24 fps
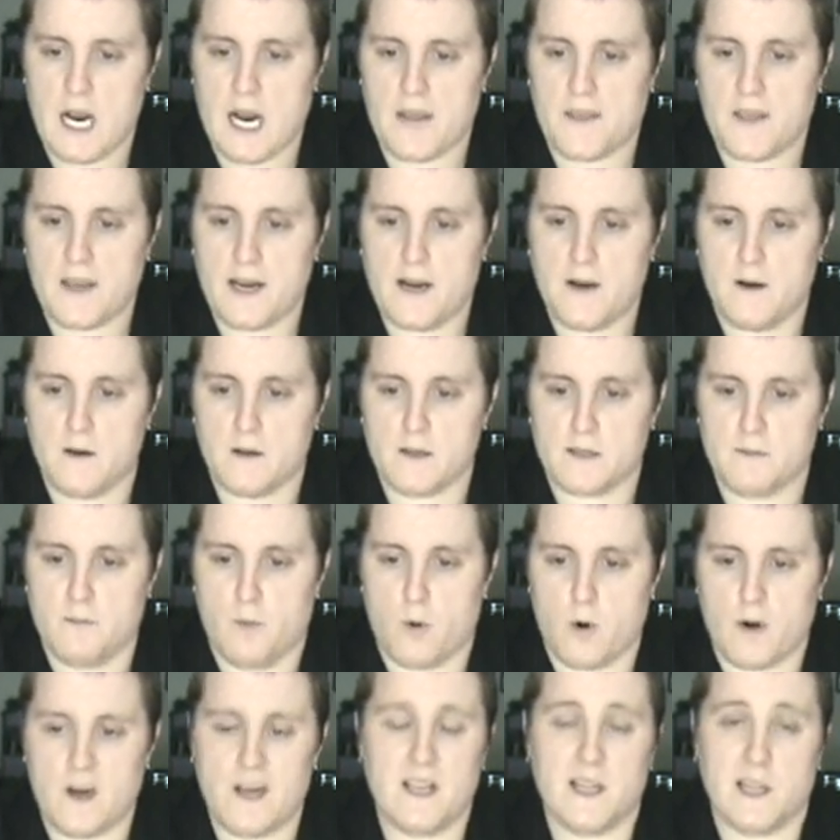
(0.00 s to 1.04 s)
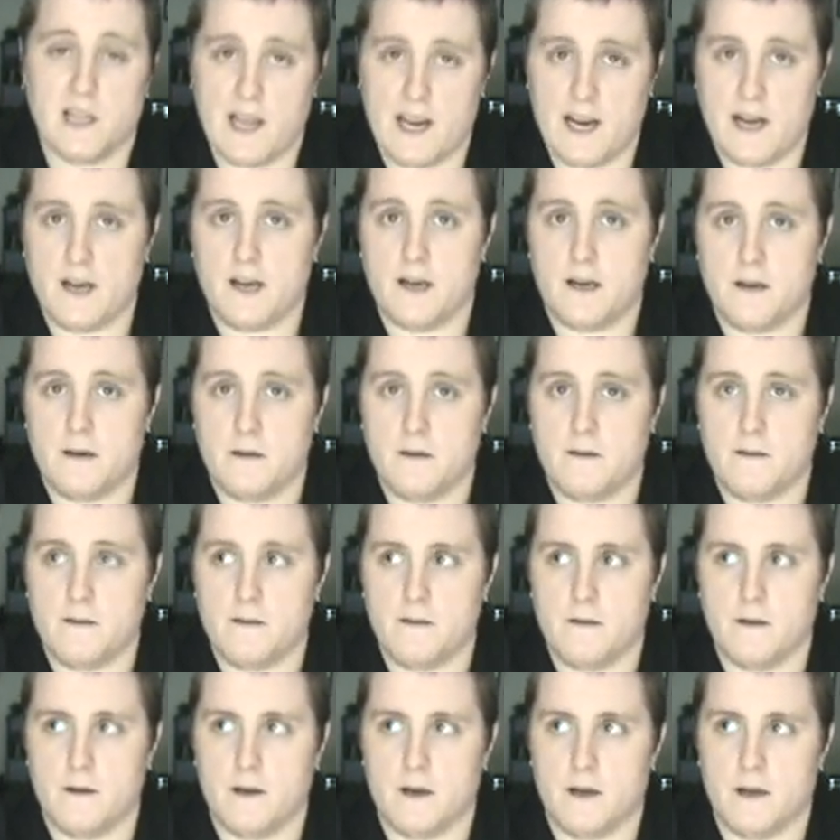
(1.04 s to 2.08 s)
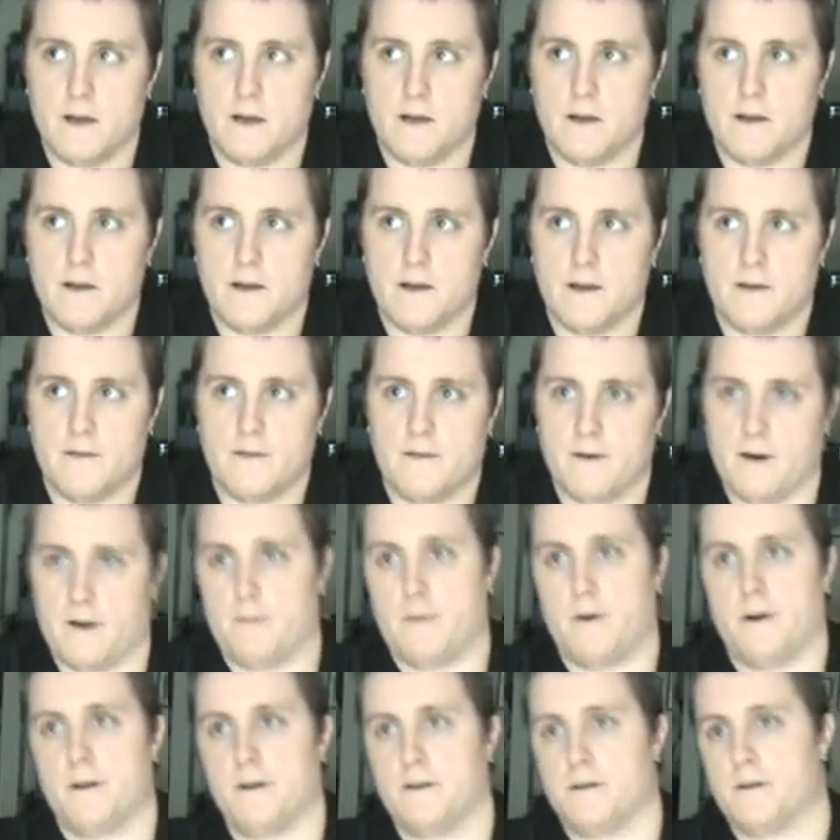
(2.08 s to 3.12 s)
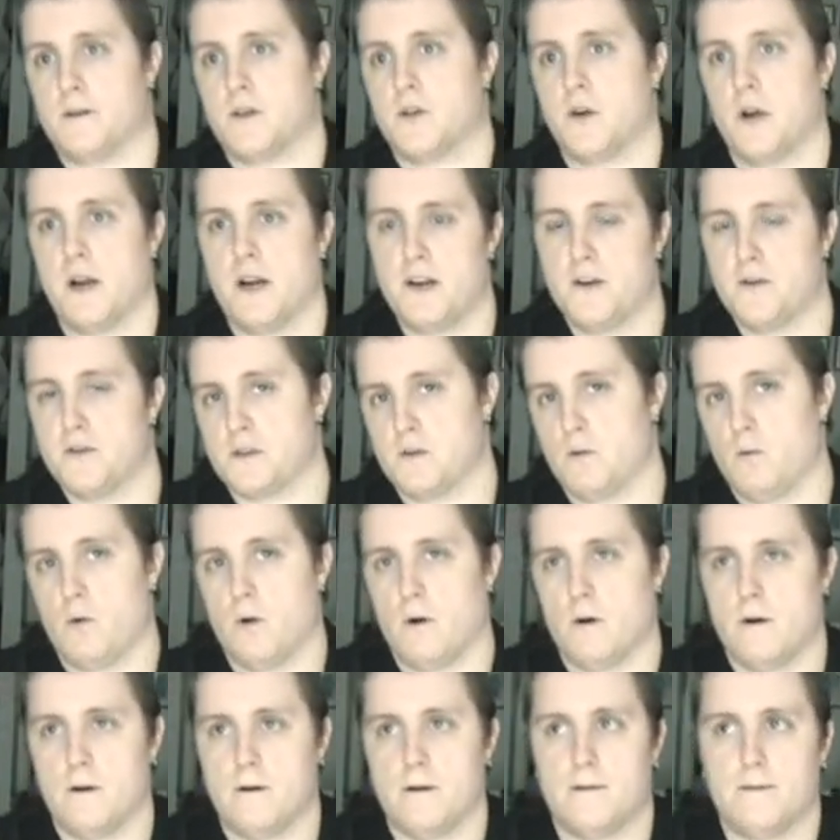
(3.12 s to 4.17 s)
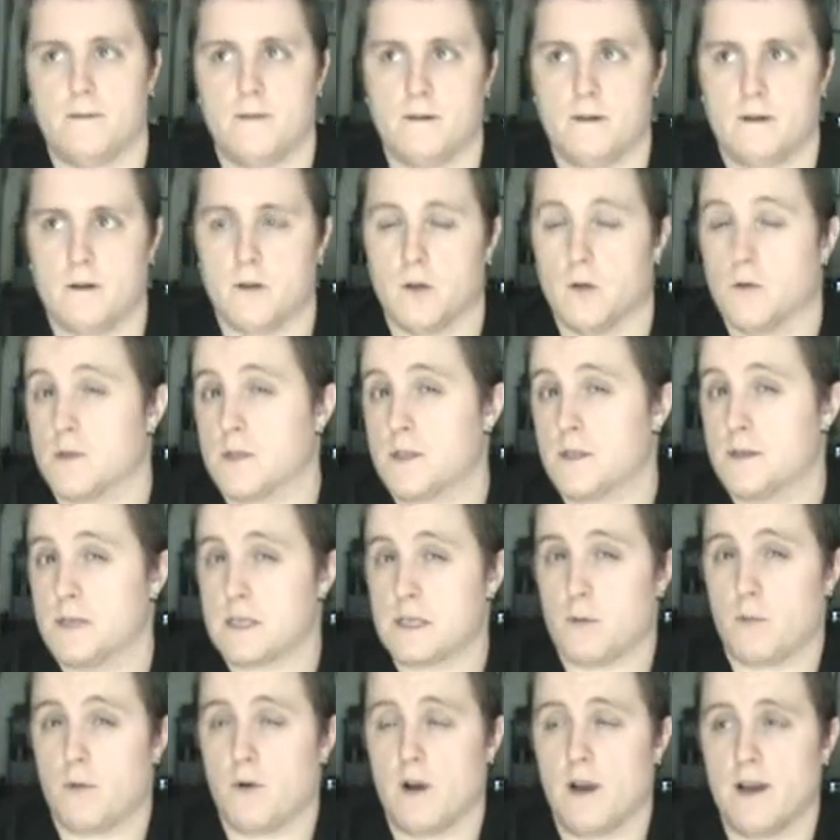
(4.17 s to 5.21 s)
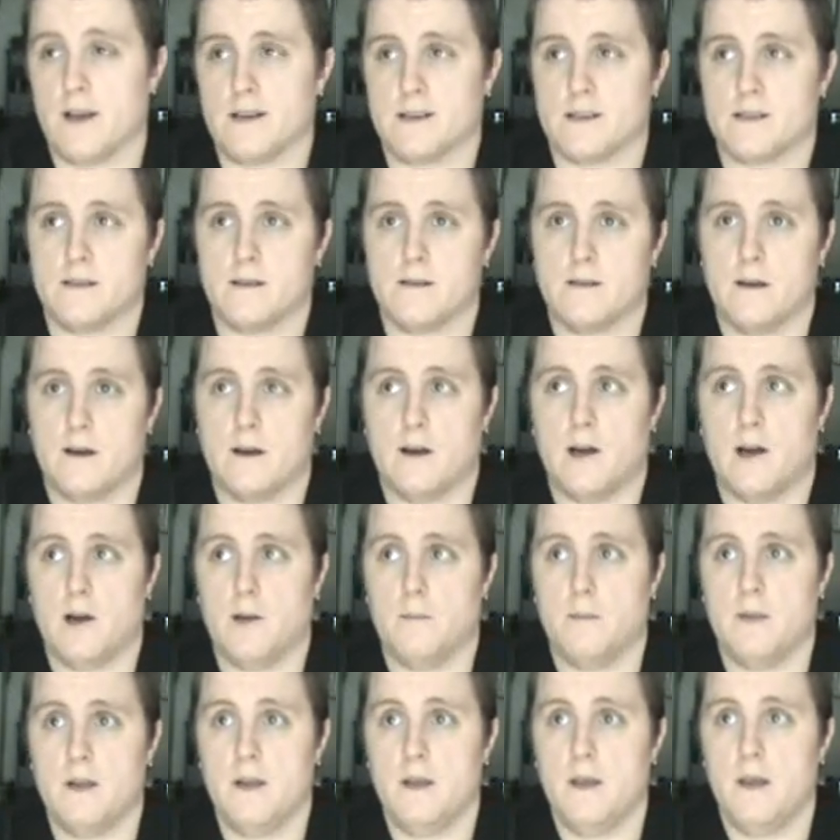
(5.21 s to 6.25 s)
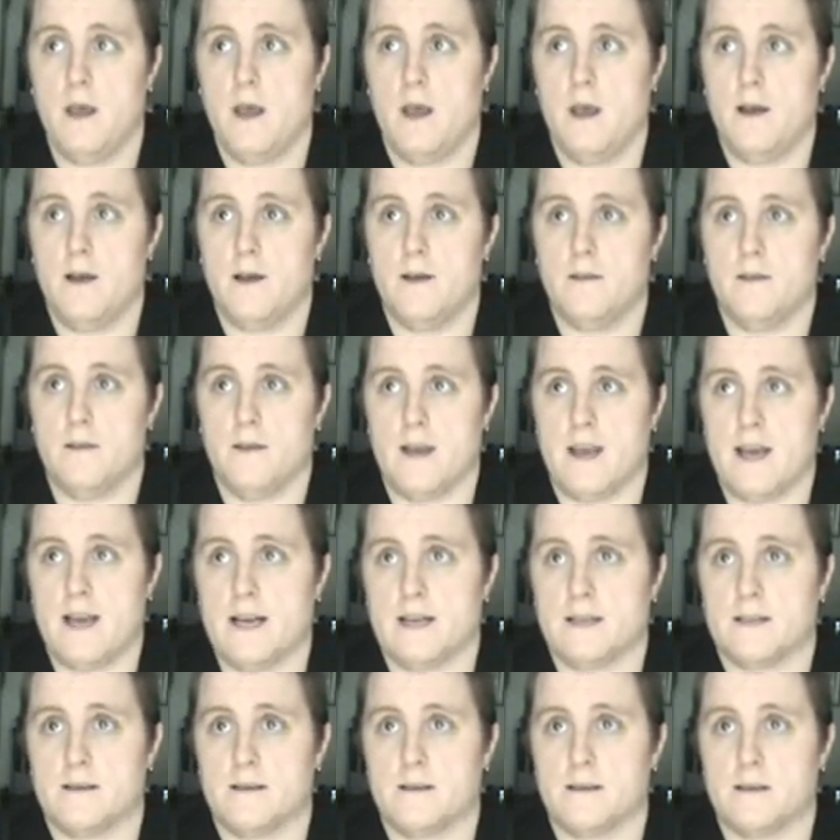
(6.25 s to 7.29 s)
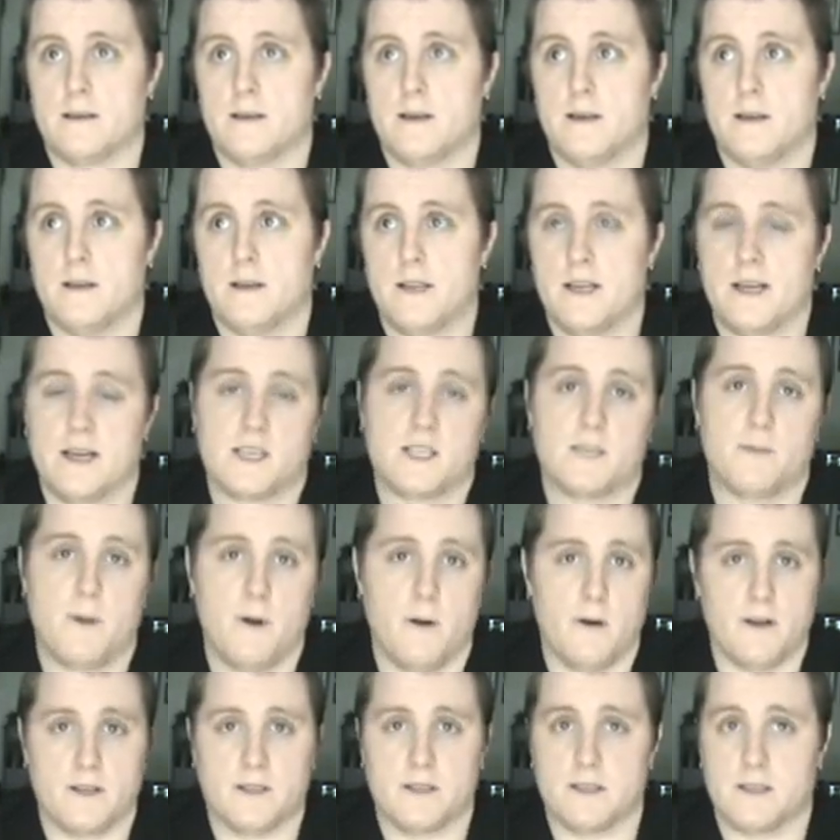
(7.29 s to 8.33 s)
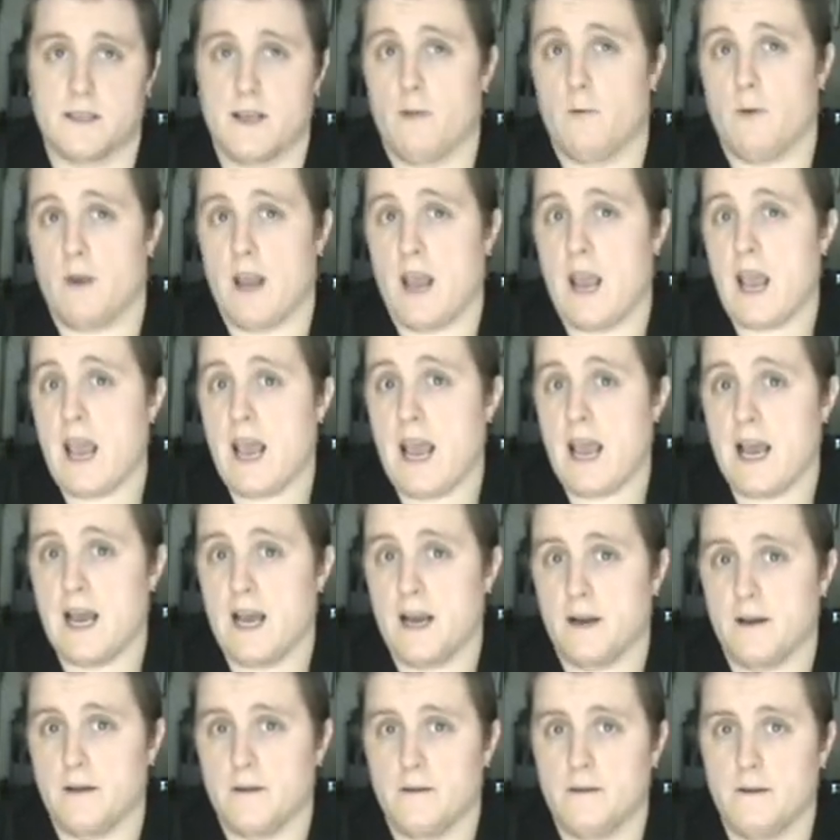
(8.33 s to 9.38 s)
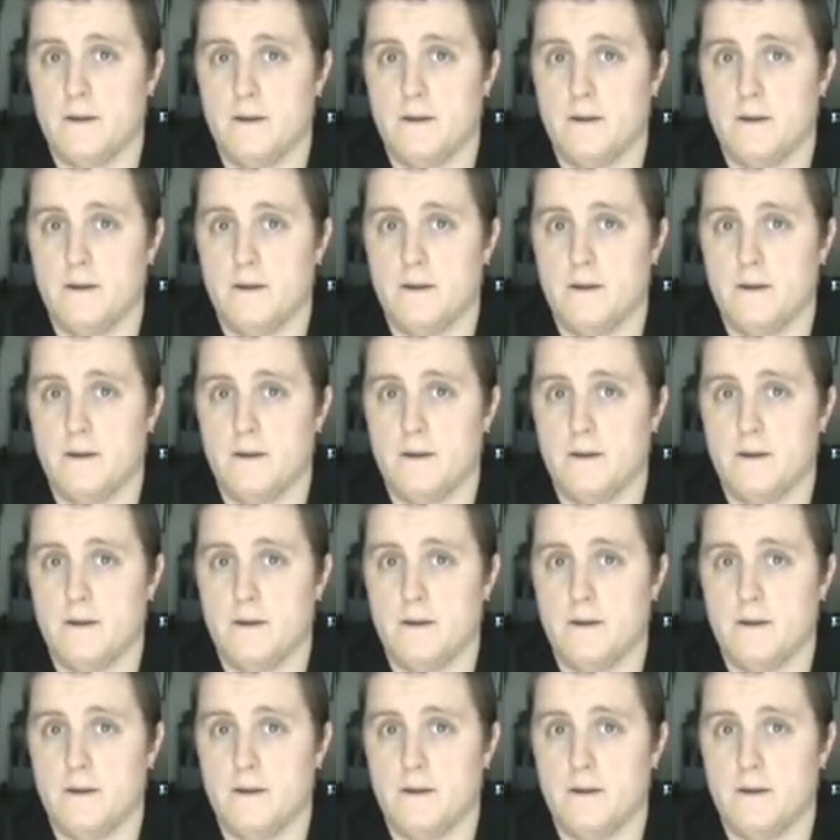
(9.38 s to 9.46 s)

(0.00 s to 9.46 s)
I think I was more elated, uh, if I'm going to try to use a word close to surprised, um, that the experiences that we had